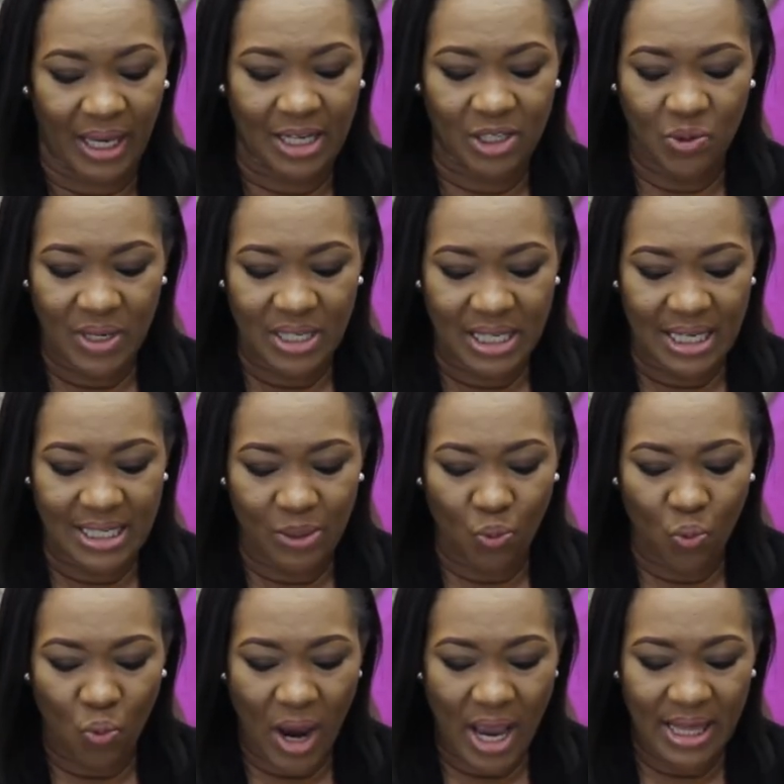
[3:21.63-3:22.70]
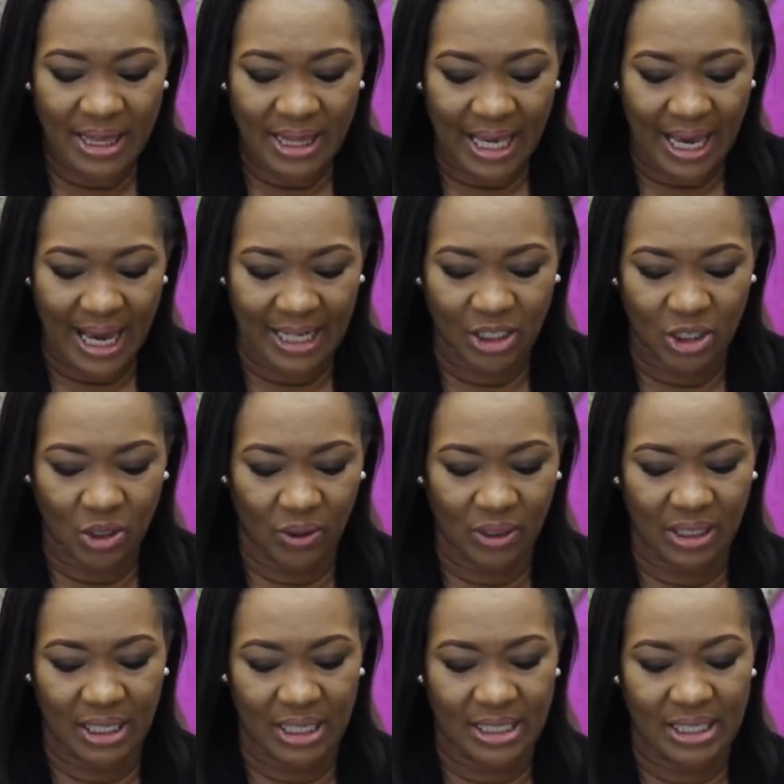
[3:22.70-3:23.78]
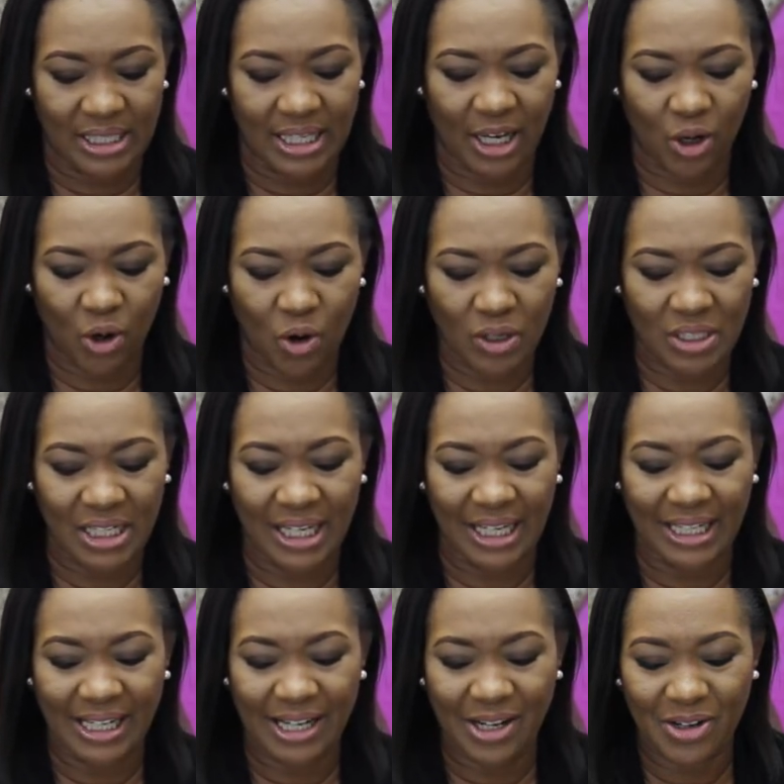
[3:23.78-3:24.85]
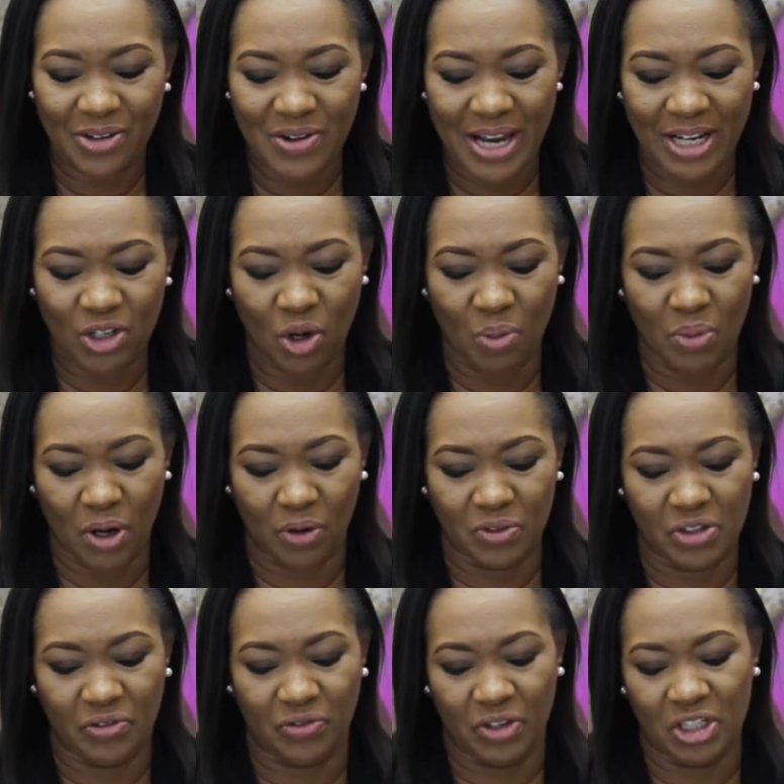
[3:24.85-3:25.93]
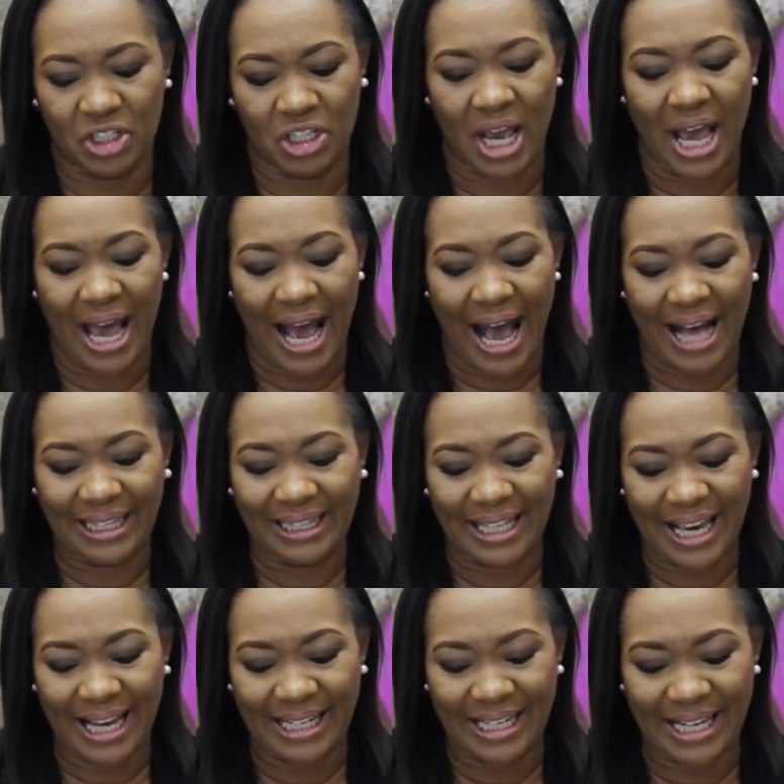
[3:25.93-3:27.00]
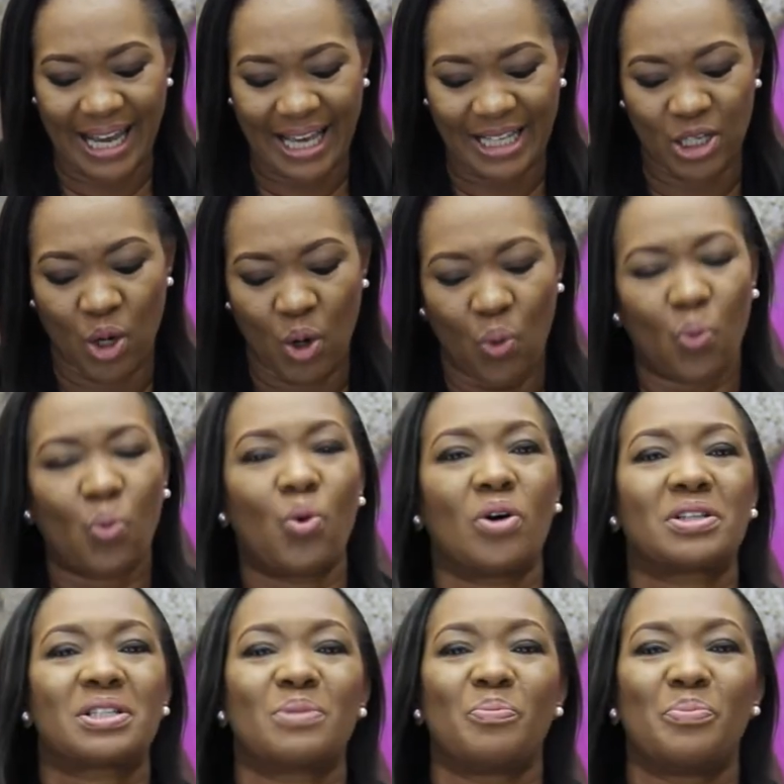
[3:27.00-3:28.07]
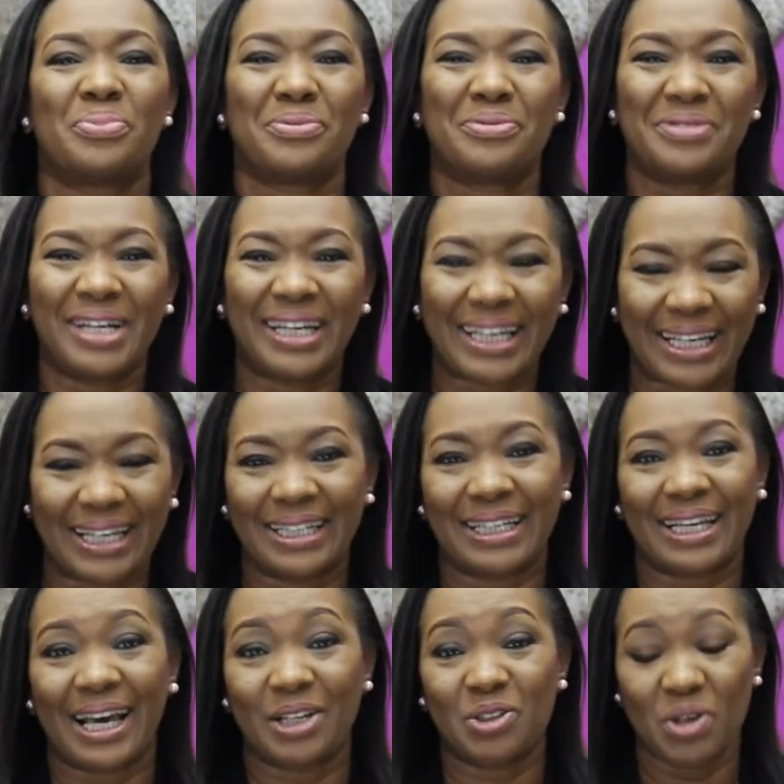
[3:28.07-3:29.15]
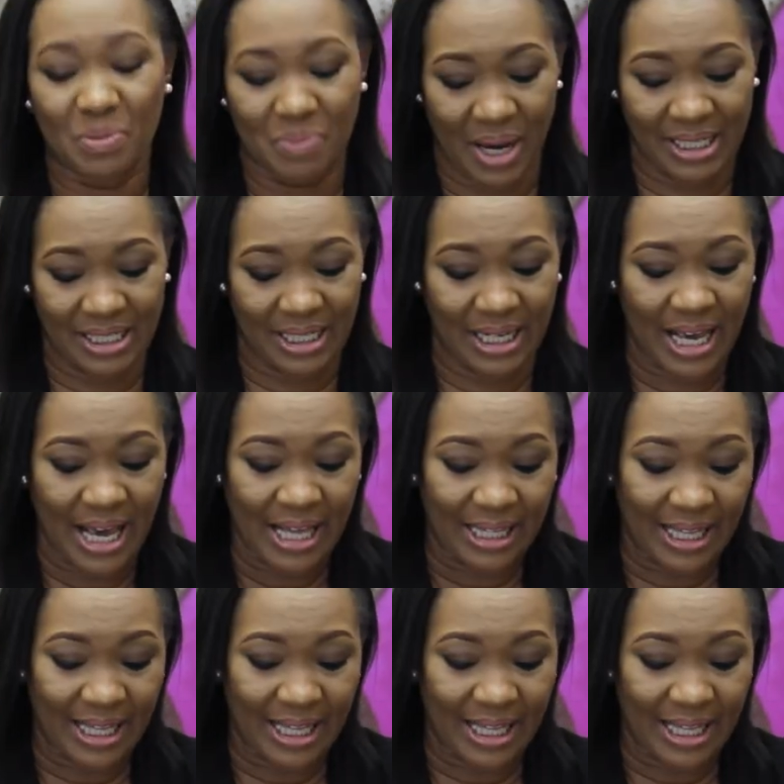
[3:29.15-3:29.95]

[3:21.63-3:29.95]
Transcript: And so he says, when they had done this, they caught a great number of fish and their net was breaking. Can you imagine?